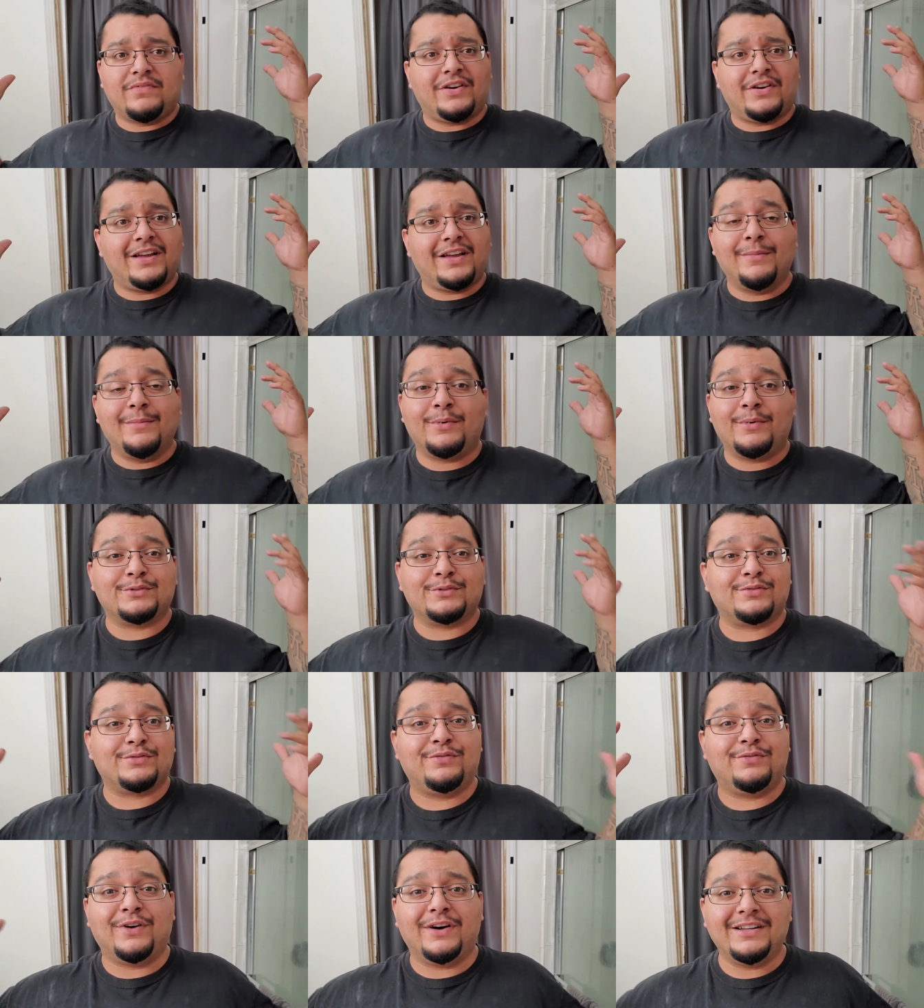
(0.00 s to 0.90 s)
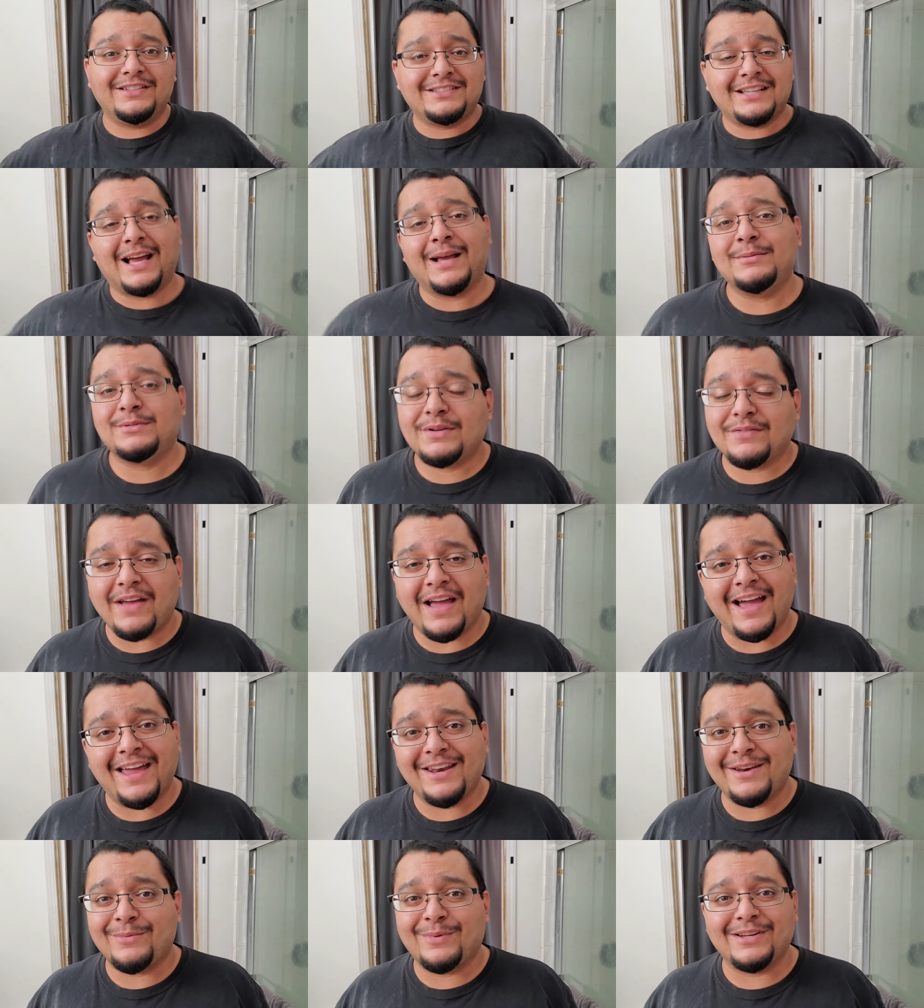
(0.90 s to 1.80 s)
fucking most fun times I've
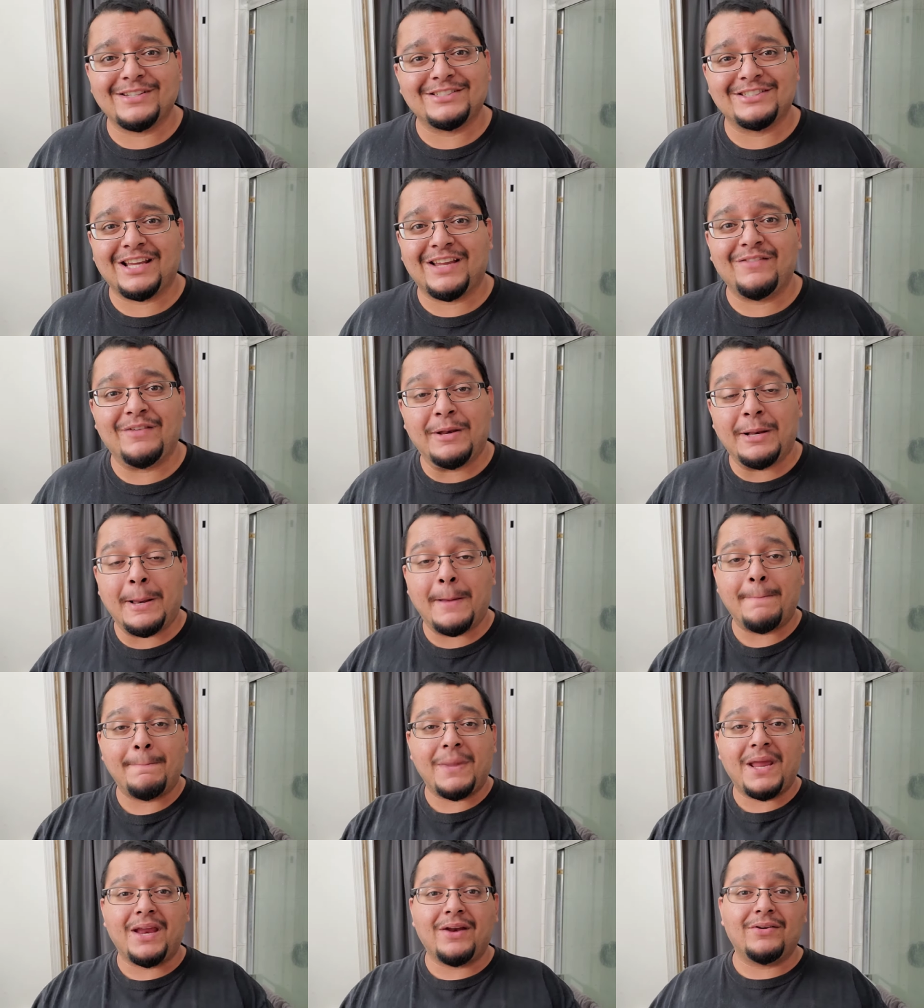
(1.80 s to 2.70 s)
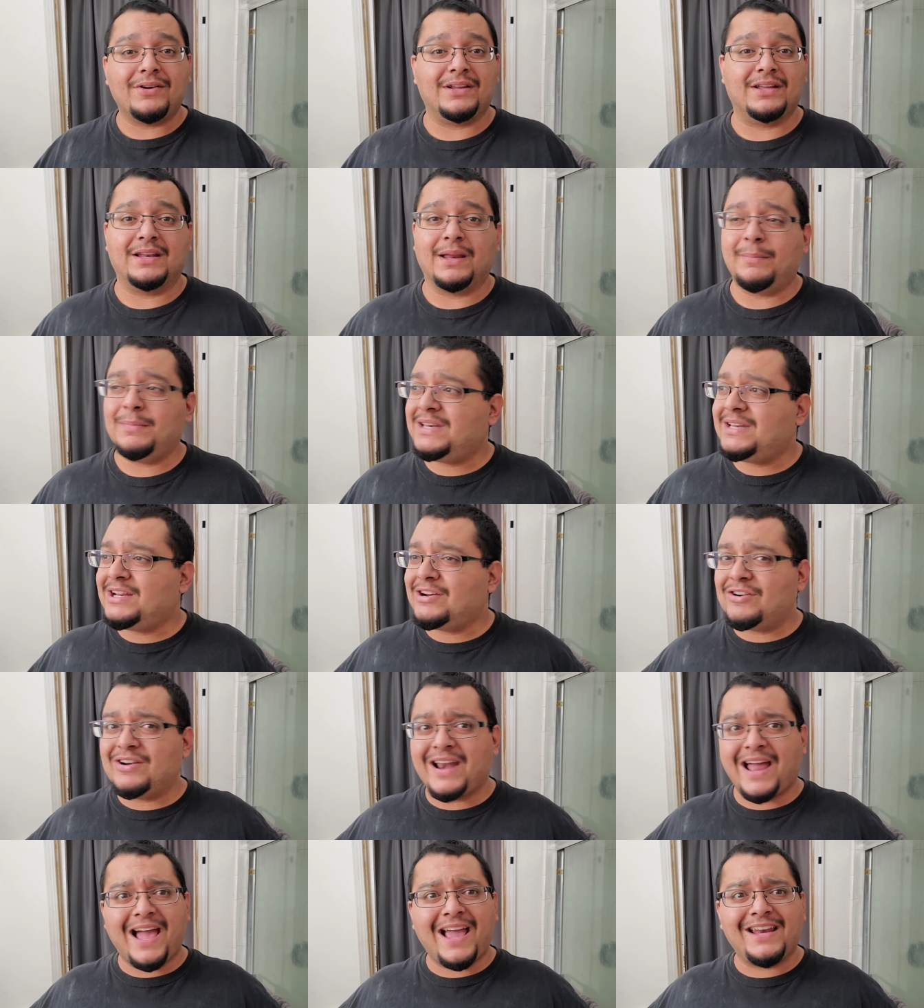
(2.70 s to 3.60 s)
had in wet shaving, period. I'm in
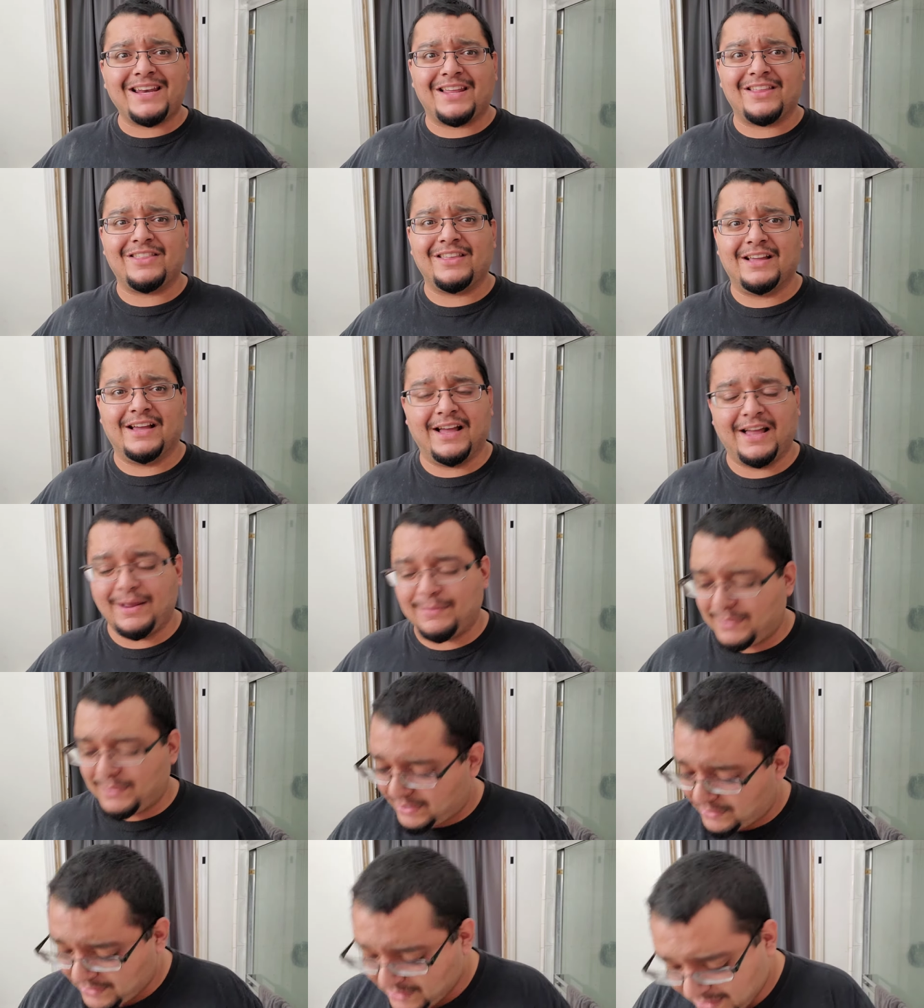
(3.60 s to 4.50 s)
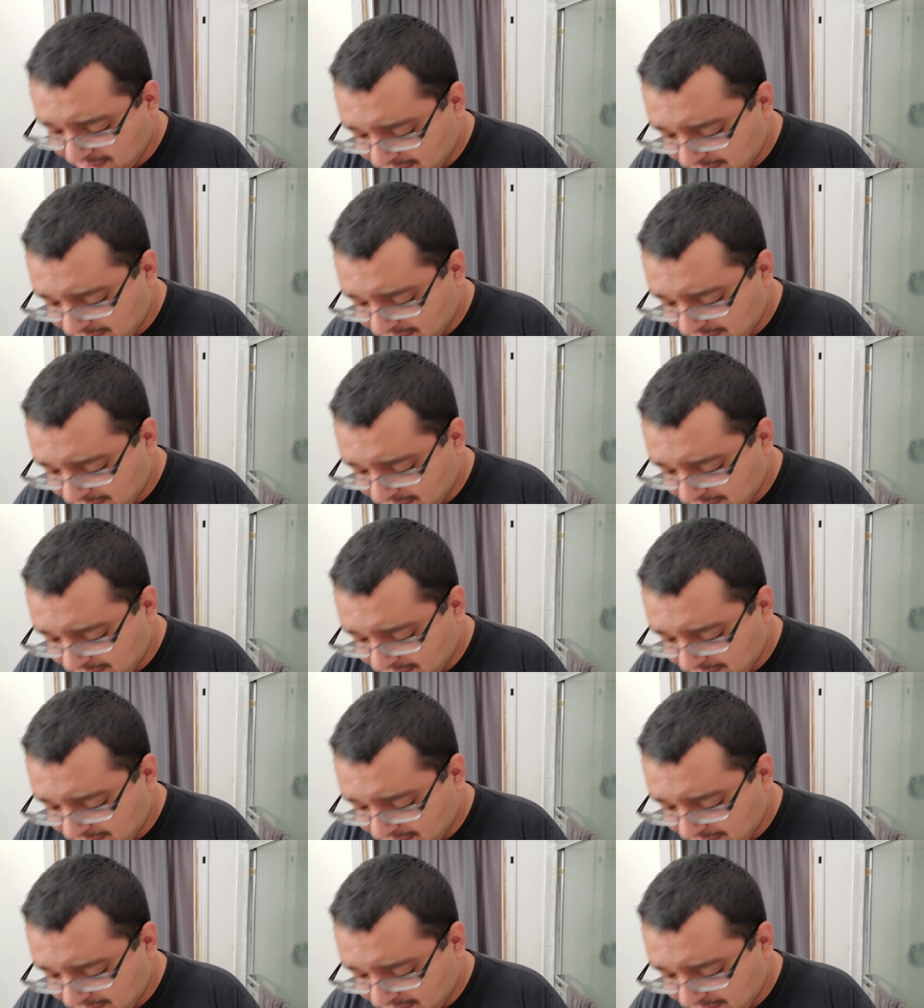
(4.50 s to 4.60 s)
year nine, I think I am now.